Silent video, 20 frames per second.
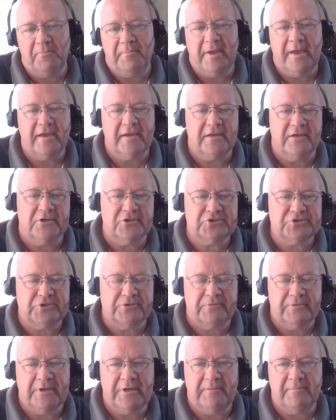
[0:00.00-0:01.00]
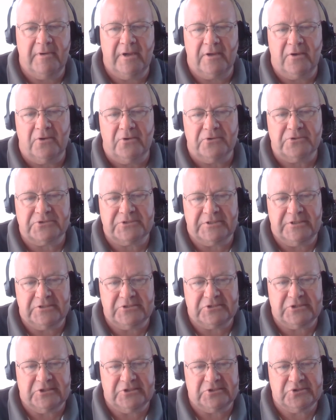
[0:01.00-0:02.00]
back and I start reading my goals, and it
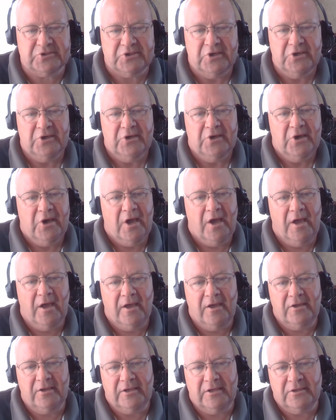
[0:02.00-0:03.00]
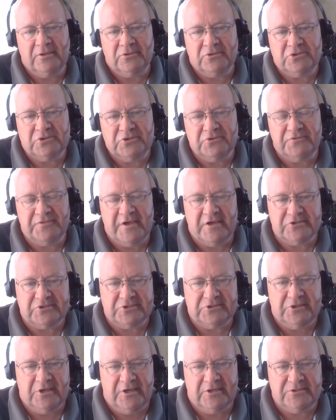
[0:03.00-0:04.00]
says, uh, in
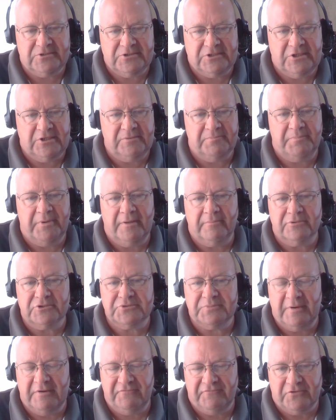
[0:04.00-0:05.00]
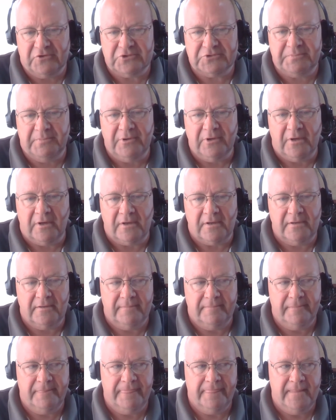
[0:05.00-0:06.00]
2019, publish my first book.
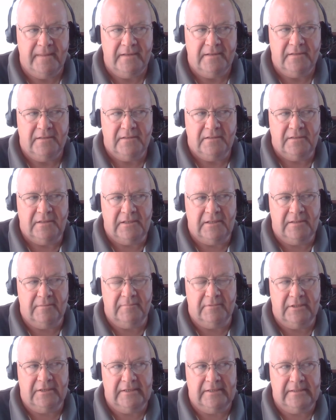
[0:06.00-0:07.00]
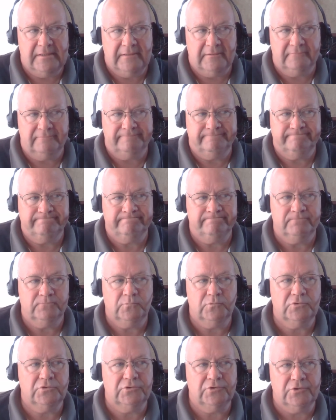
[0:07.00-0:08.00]
And I'm like,
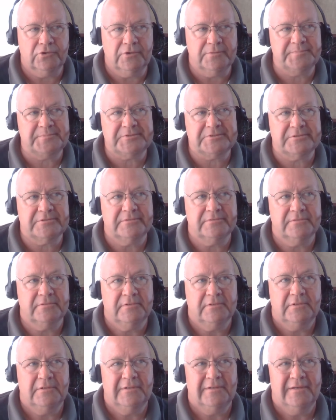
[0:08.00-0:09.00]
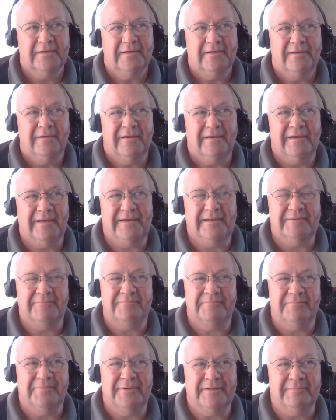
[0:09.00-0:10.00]
oops, I didn't
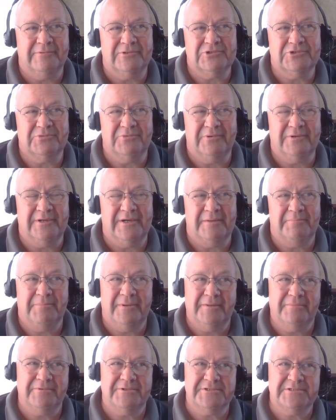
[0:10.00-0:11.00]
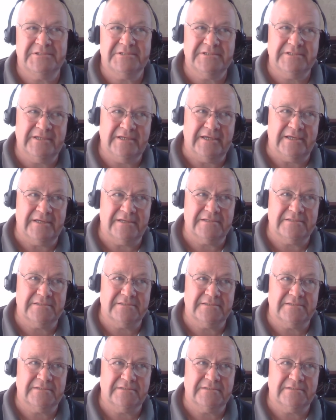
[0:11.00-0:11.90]
publish one, I published six